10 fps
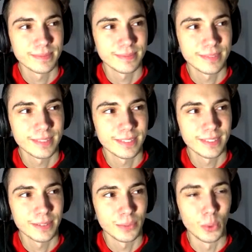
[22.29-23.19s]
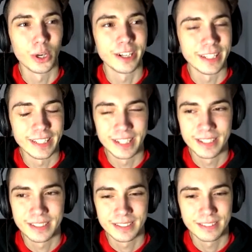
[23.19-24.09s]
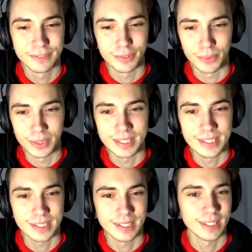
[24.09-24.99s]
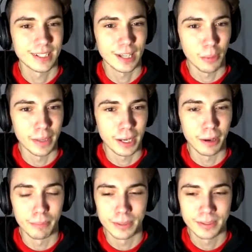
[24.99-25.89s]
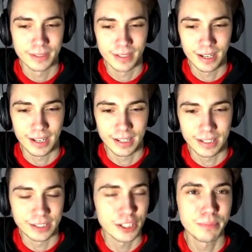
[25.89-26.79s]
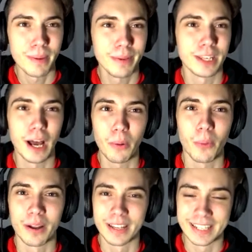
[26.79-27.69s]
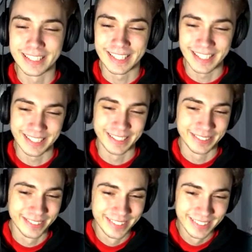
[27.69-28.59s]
and worried for what's coming up. It just made me not want to continue.